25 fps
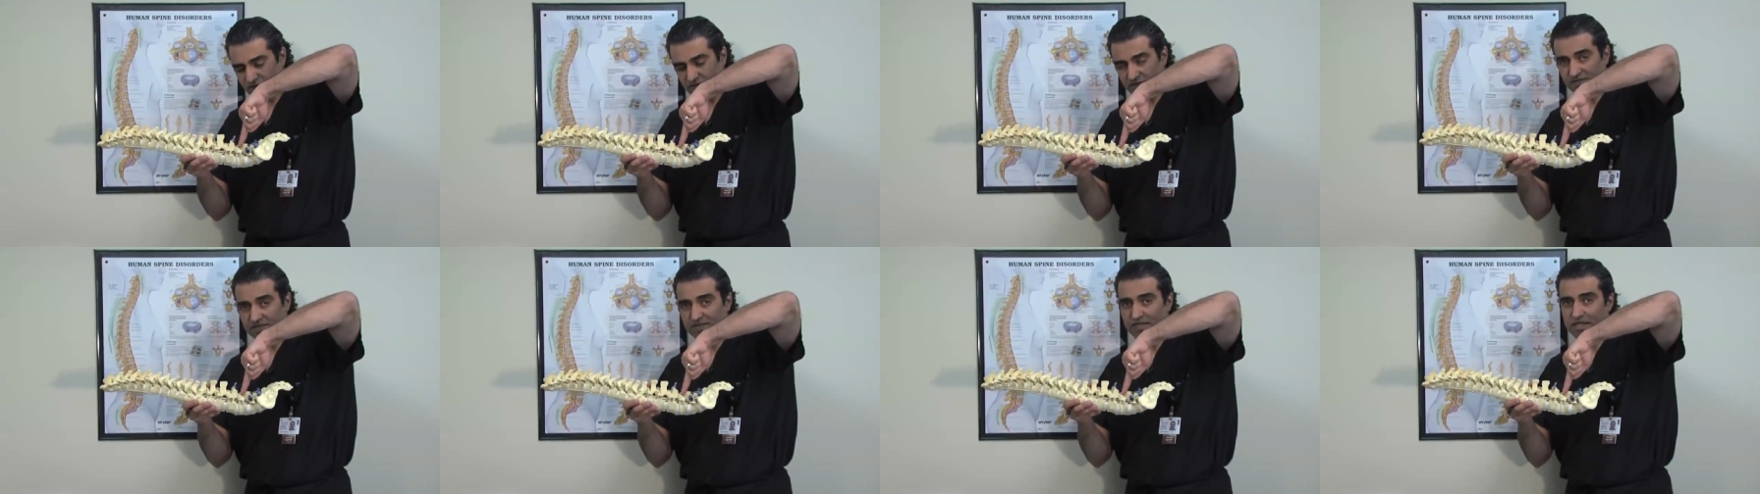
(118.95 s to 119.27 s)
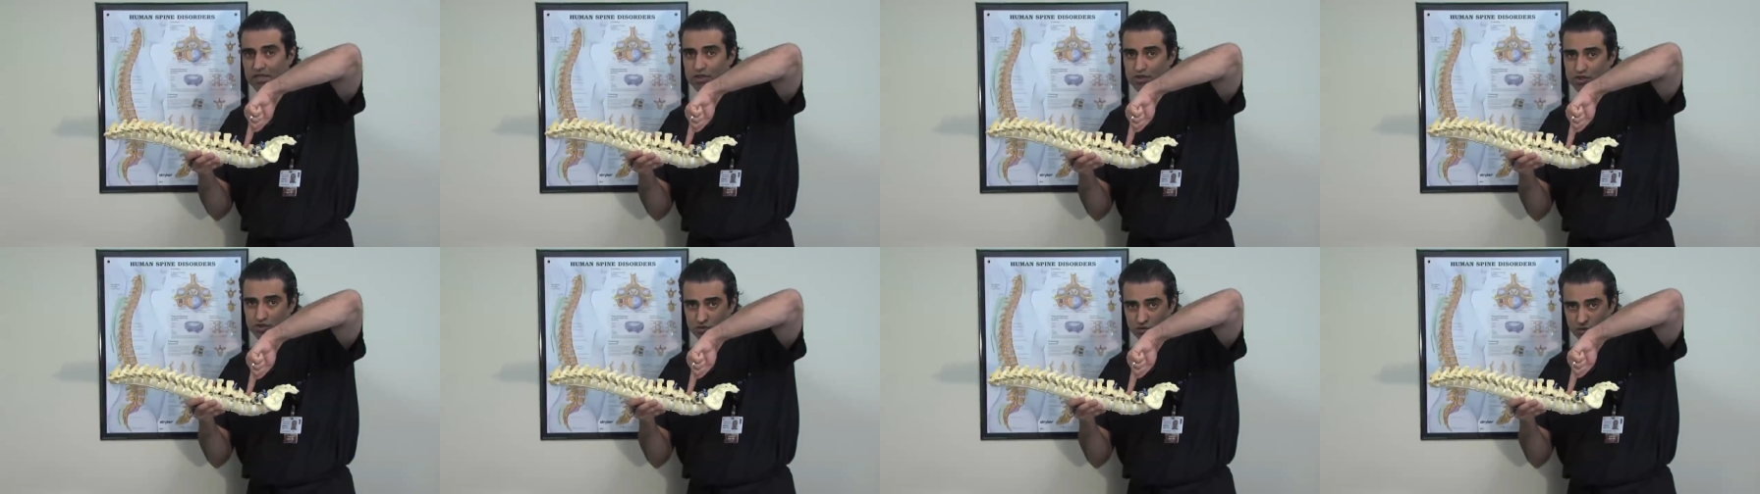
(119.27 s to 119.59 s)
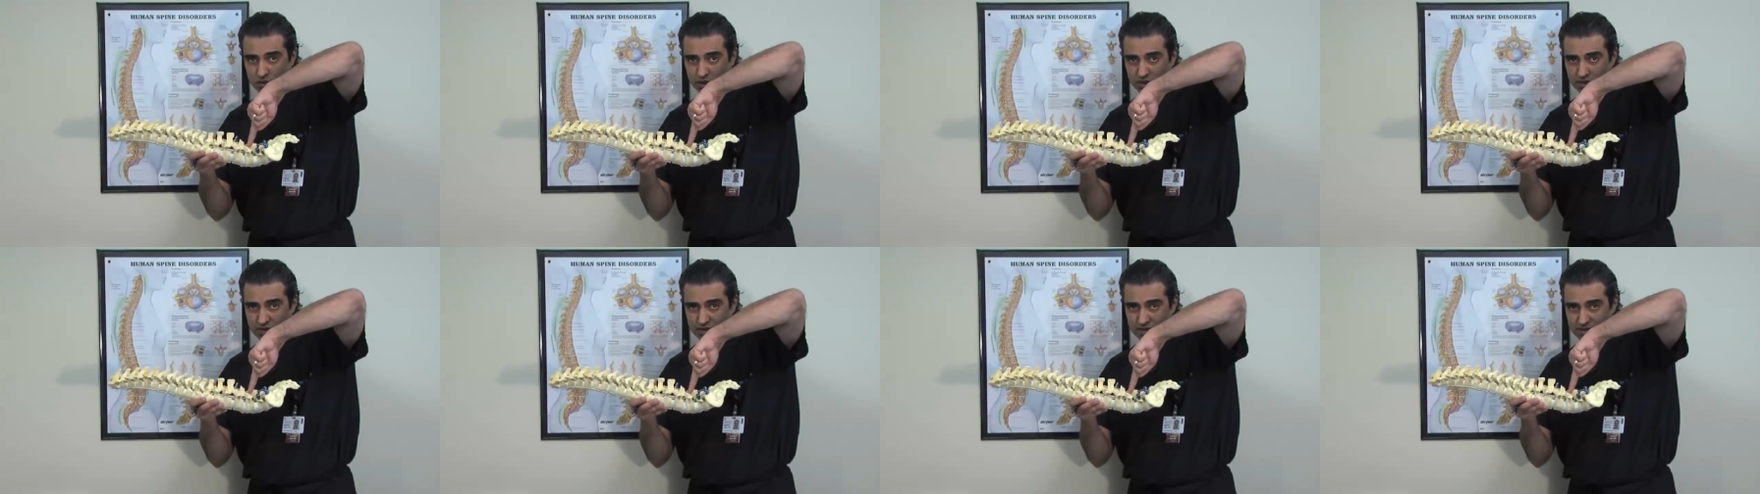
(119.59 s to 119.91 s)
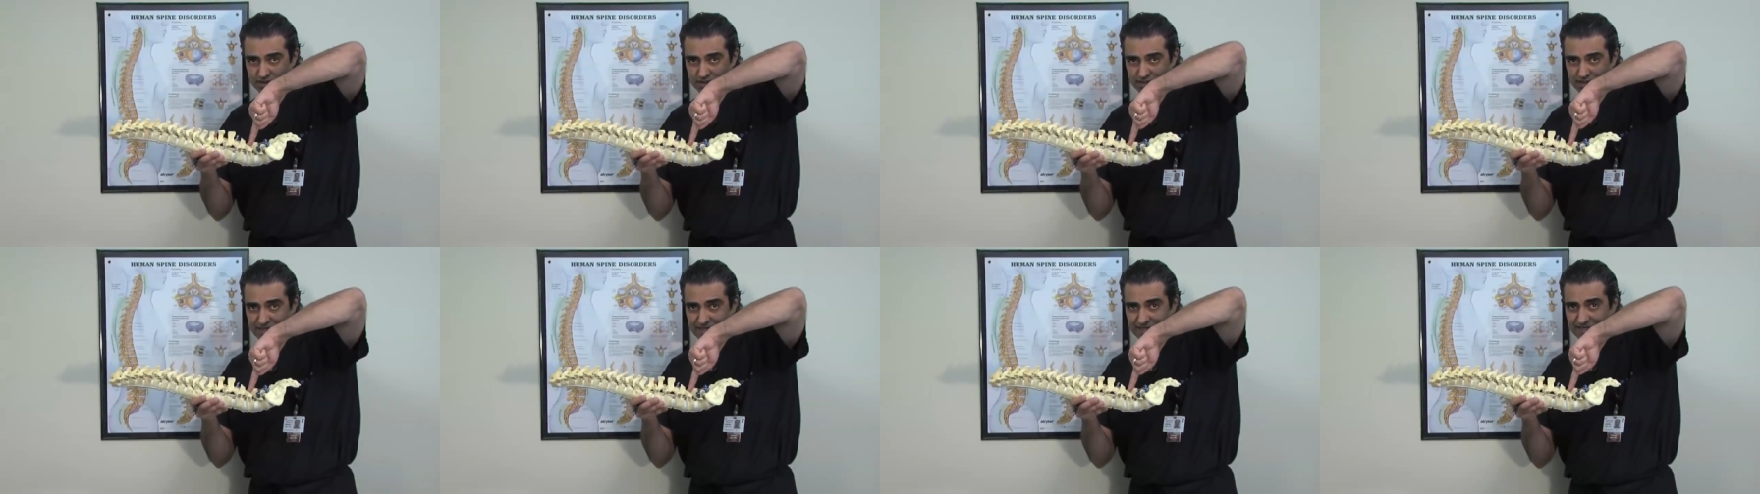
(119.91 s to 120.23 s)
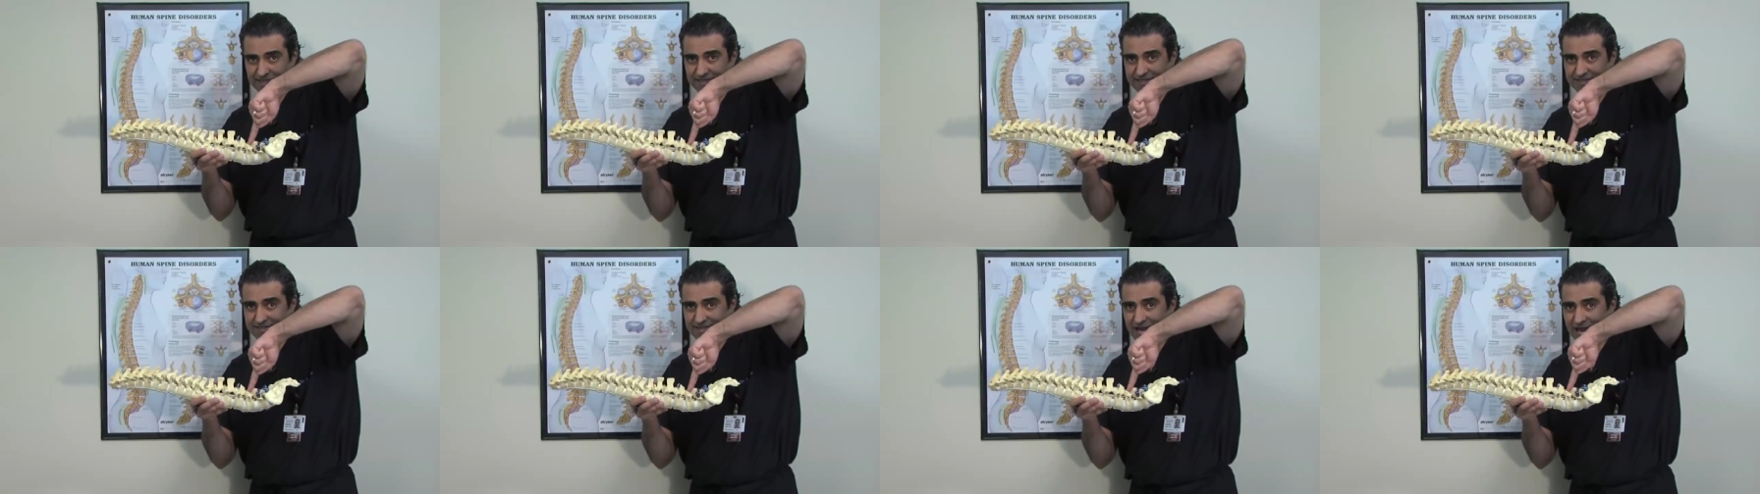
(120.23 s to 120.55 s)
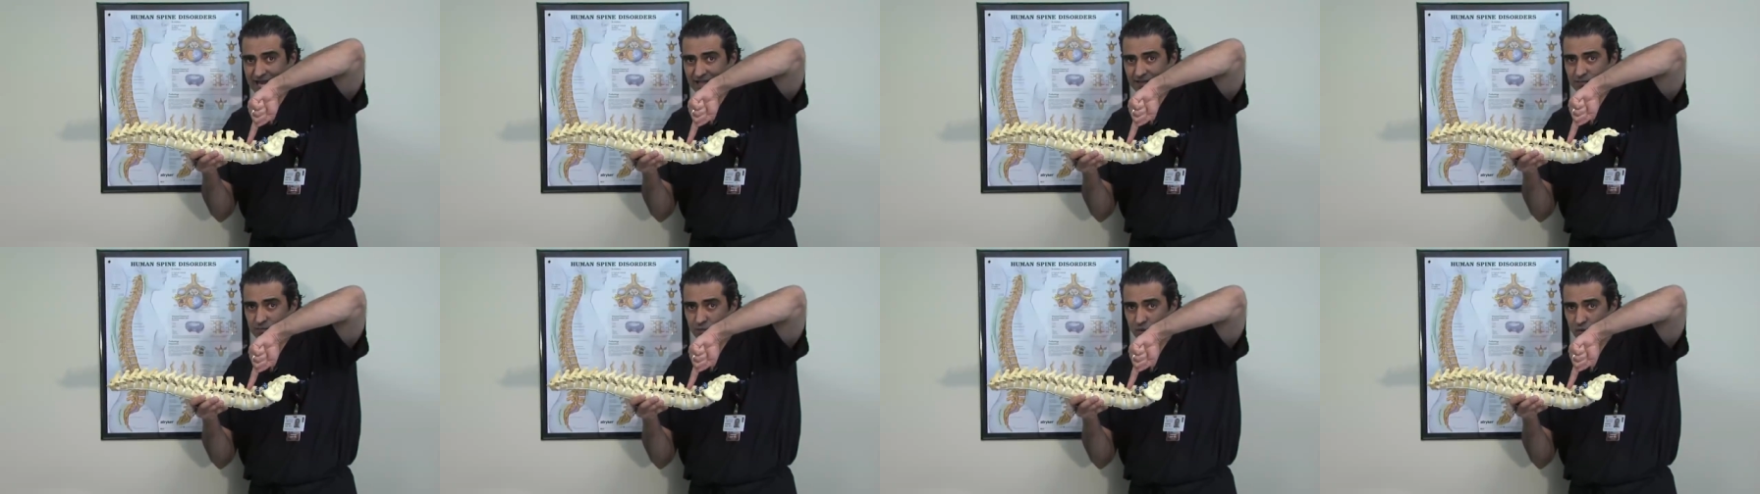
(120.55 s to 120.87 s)
facet joint. And at
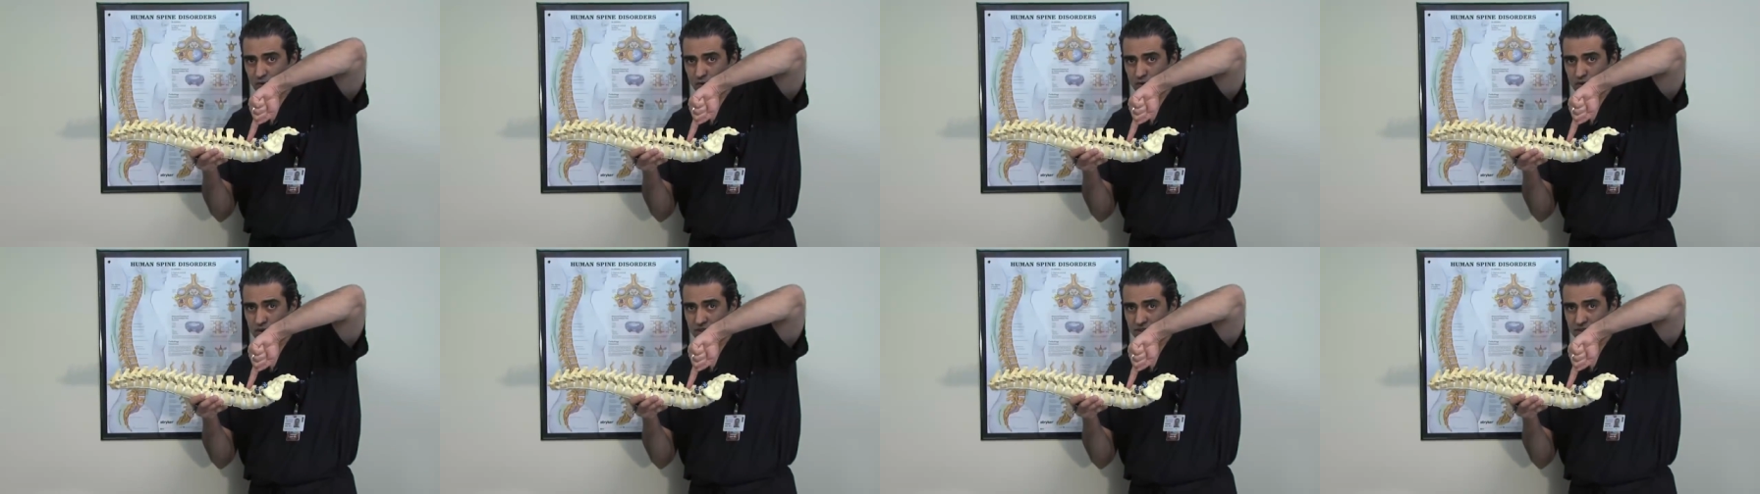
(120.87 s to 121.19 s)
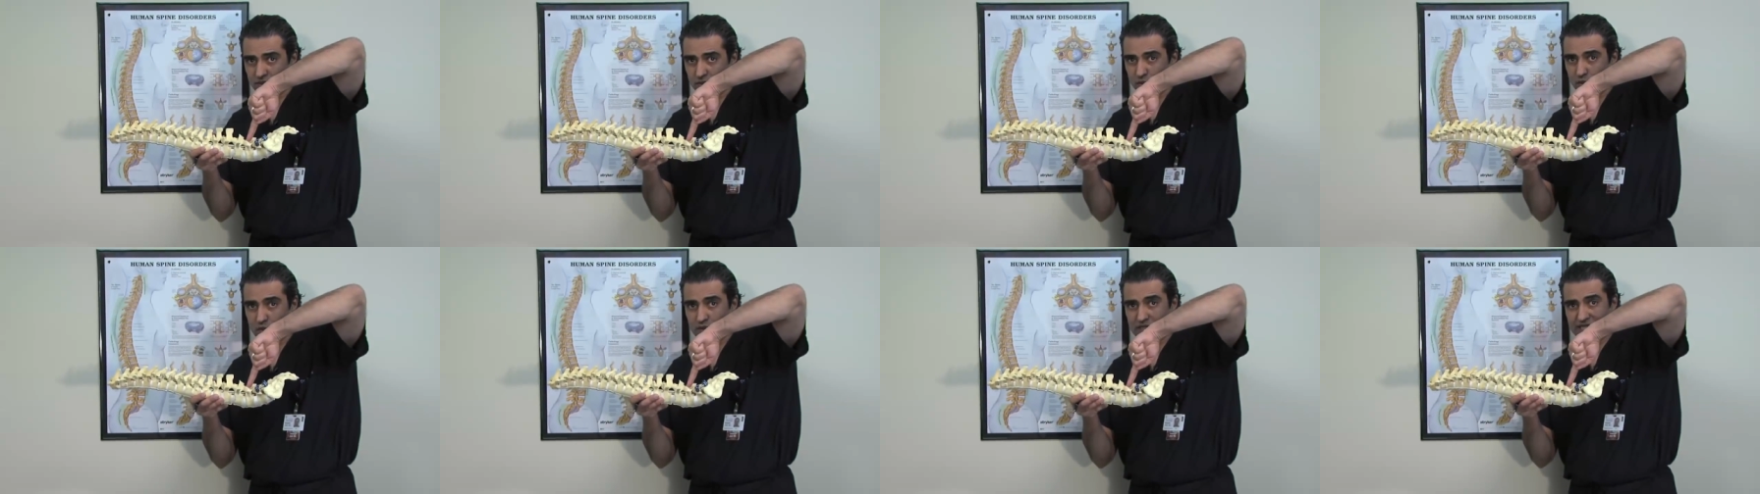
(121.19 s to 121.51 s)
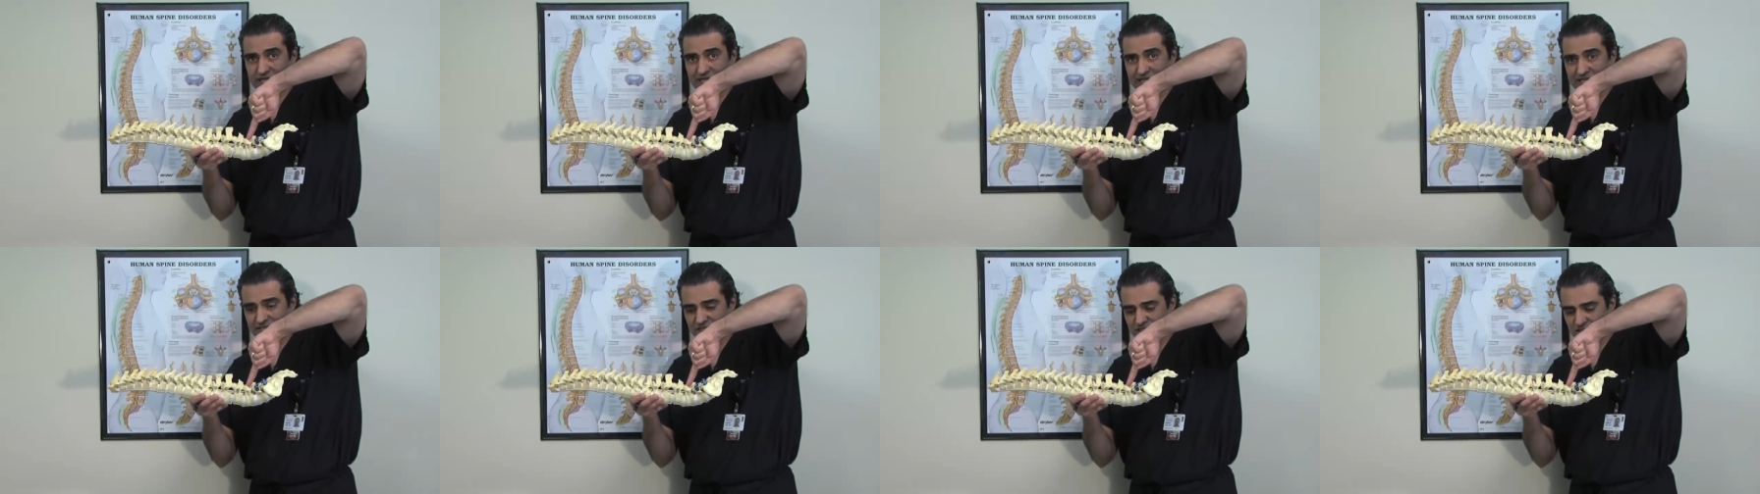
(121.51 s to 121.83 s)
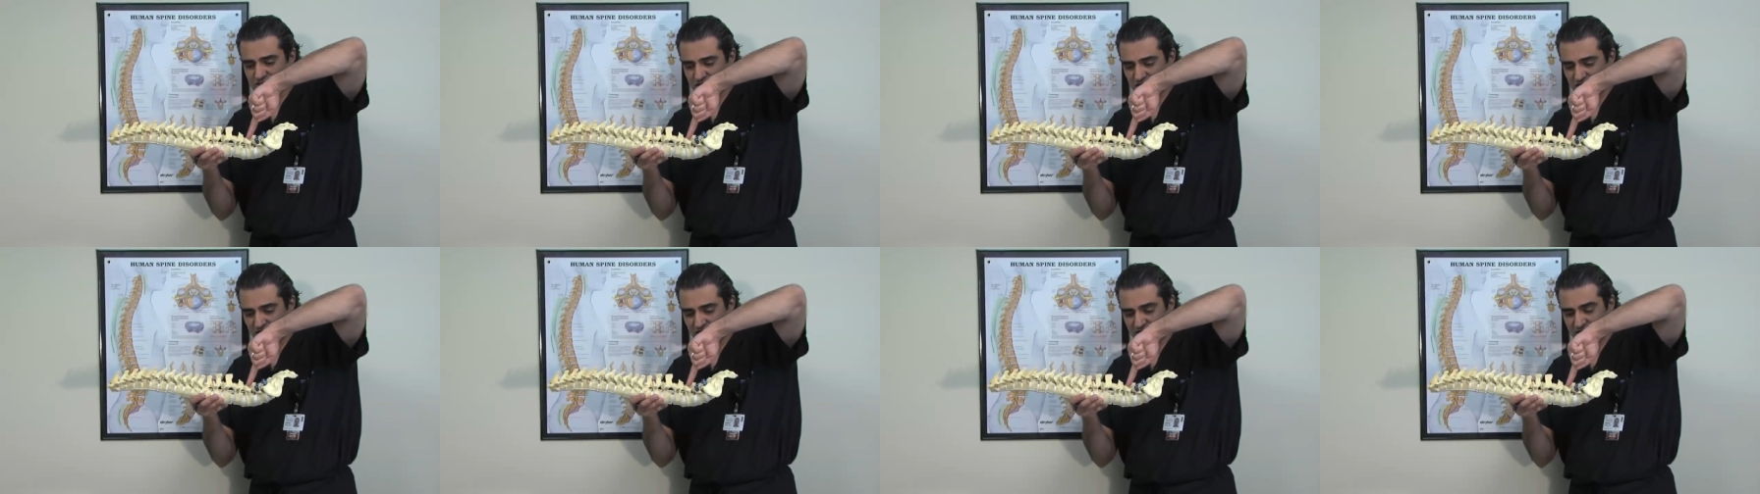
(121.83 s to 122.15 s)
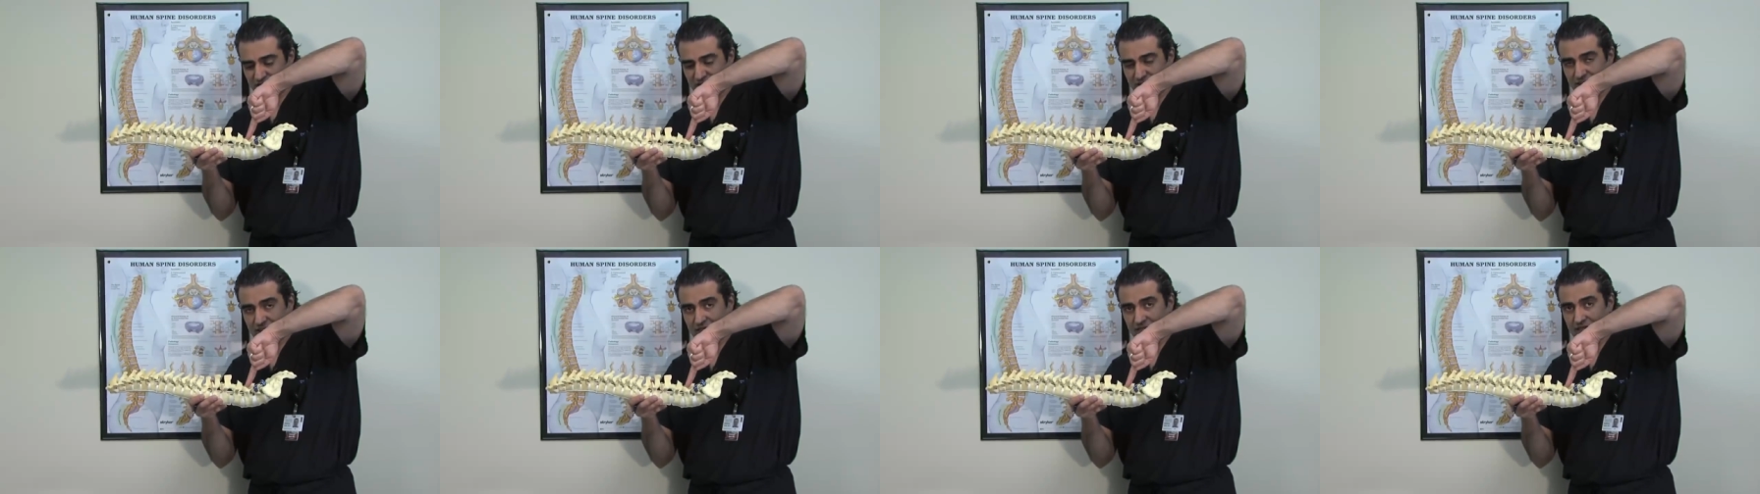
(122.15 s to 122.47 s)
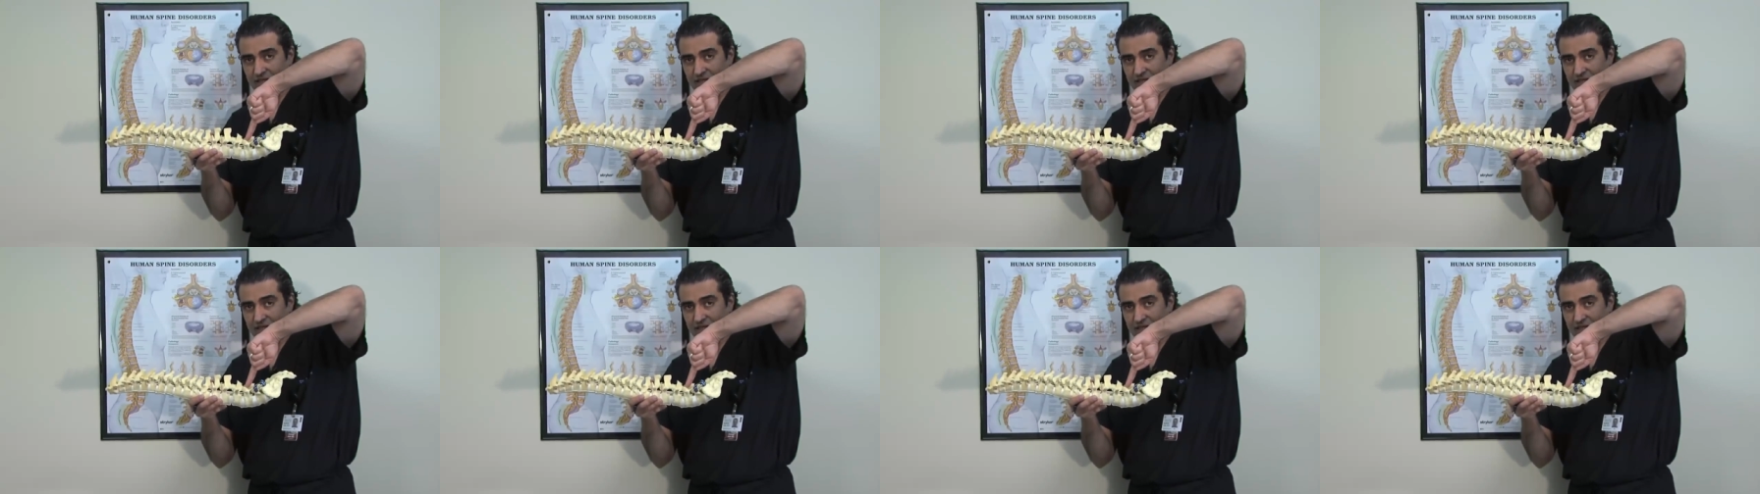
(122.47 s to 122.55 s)
that point, we inject